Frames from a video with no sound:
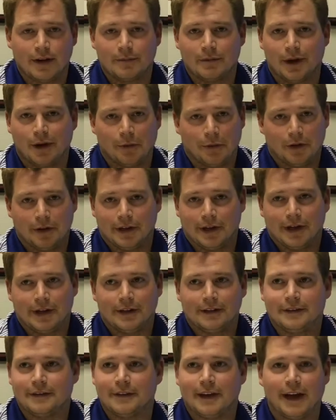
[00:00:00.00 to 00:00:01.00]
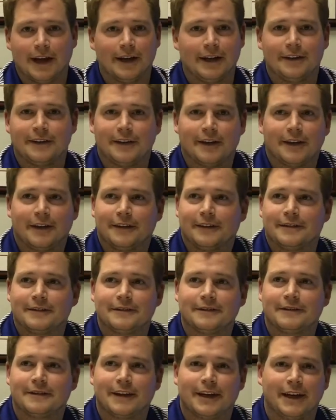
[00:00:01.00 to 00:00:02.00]
but really anything
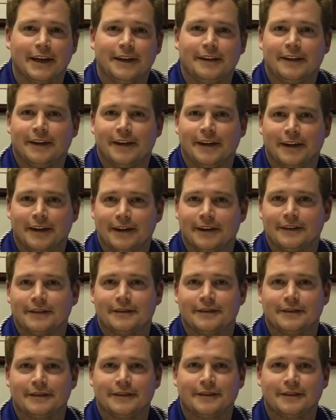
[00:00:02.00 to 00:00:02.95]
anything